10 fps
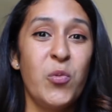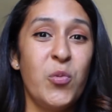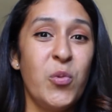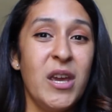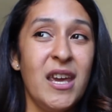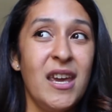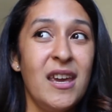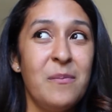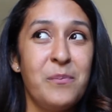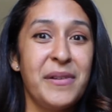
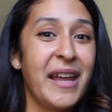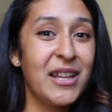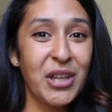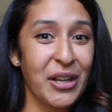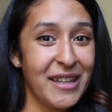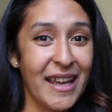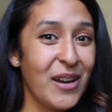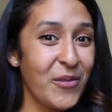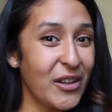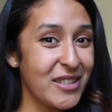We planned our day
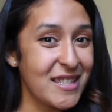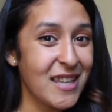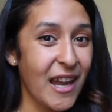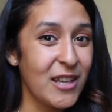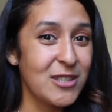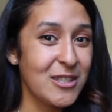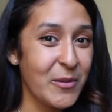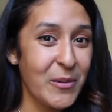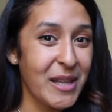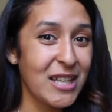around this hike, so
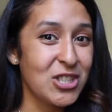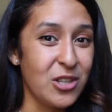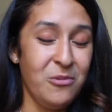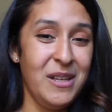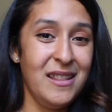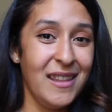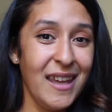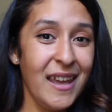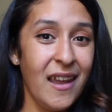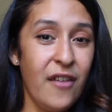we were like, should we
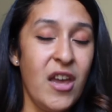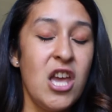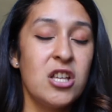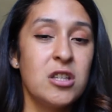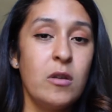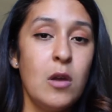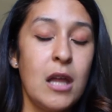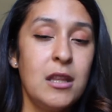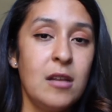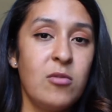leave? So we
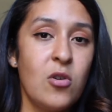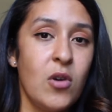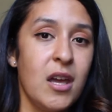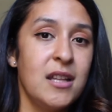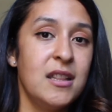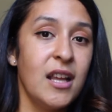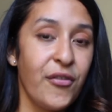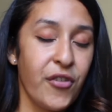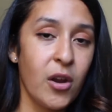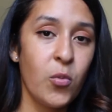ended up going a
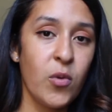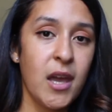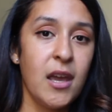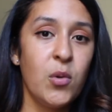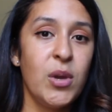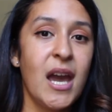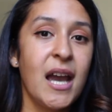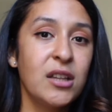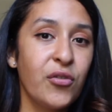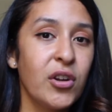different way. We
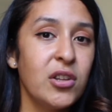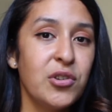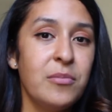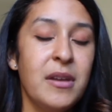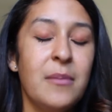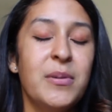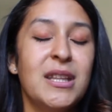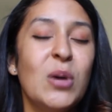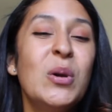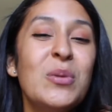hiked for a little bit, but
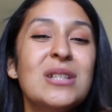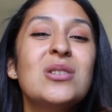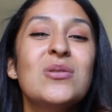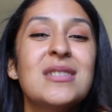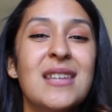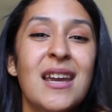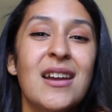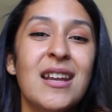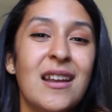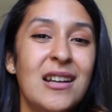then we were so
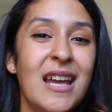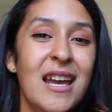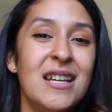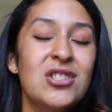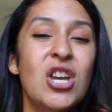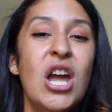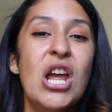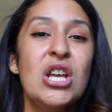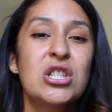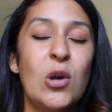scared and on edge,
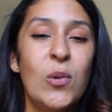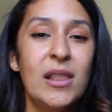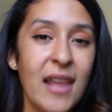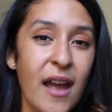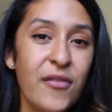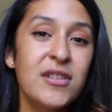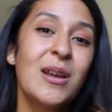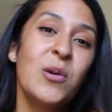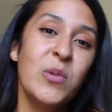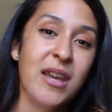so we left.
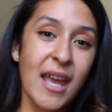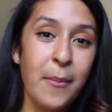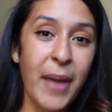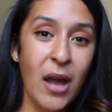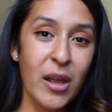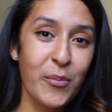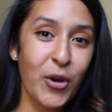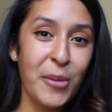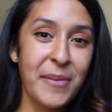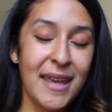We came back and
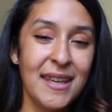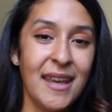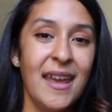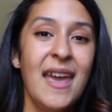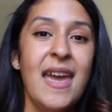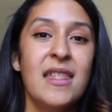brought Benny.